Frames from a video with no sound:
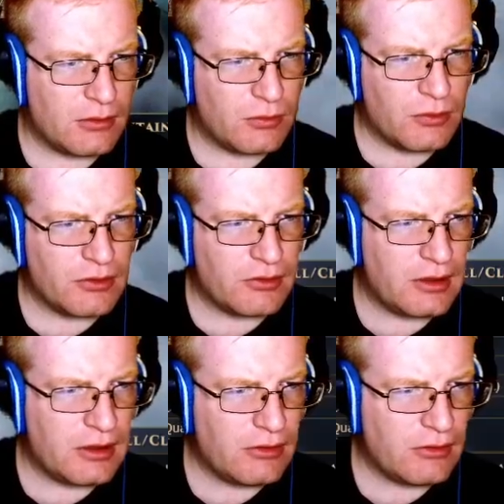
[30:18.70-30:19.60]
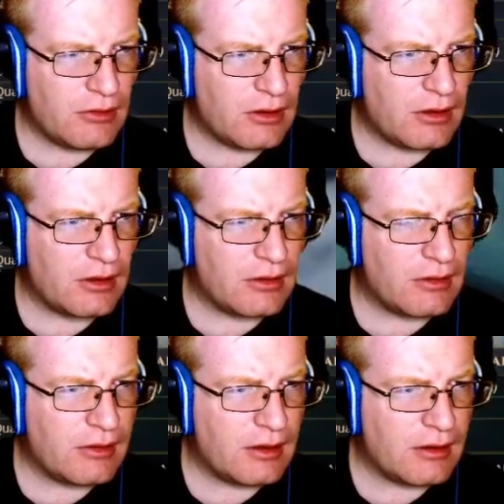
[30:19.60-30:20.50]
Worker here, I
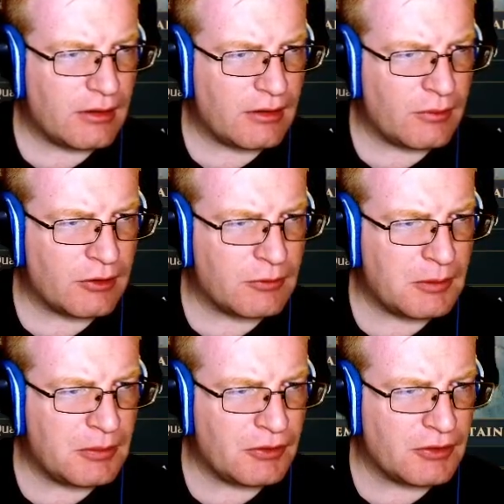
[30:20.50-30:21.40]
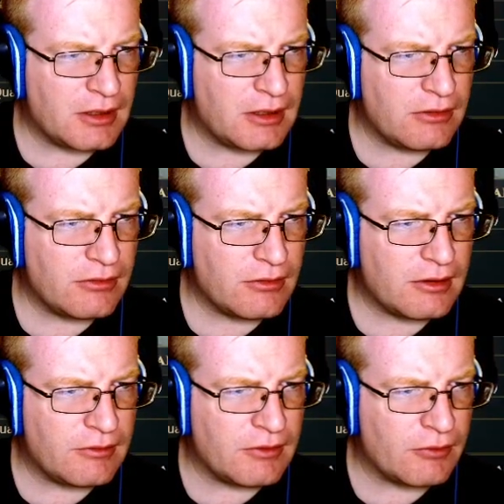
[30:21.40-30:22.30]
think it wants me to build it here,
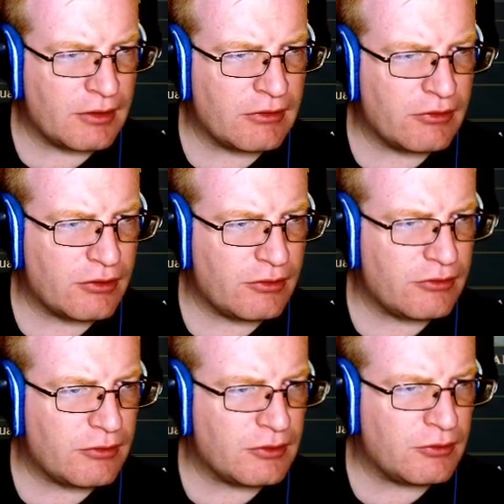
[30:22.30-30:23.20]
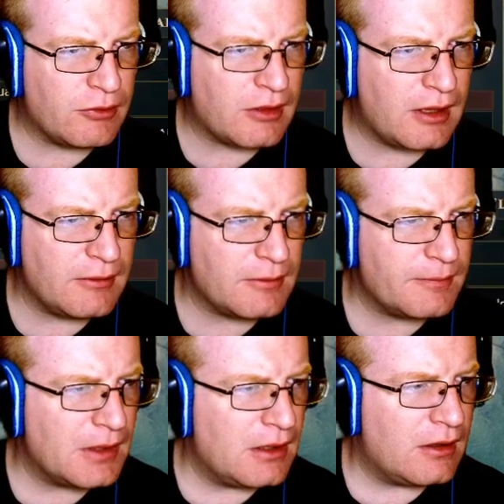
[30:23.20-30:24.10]
given the red circle, so we'll do that.
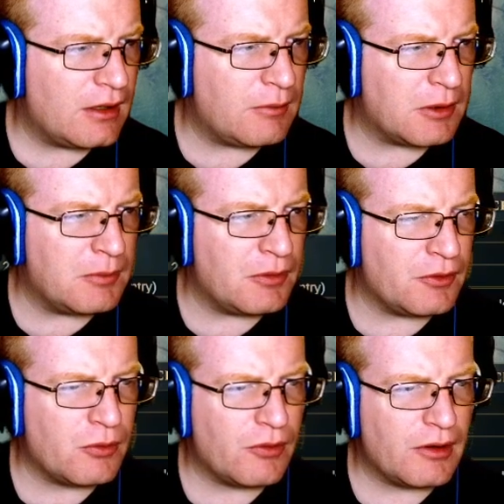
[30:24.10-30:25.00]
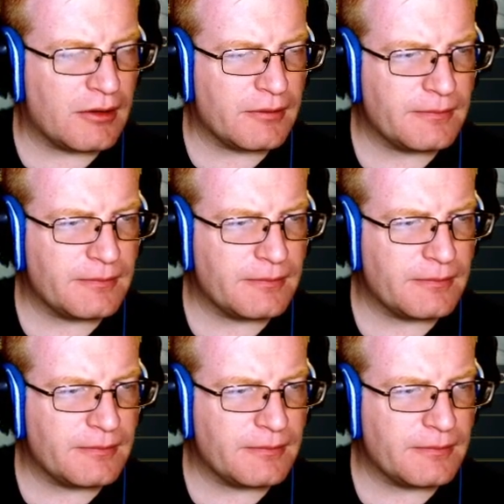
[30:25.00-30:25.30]
And we can build a quarry there.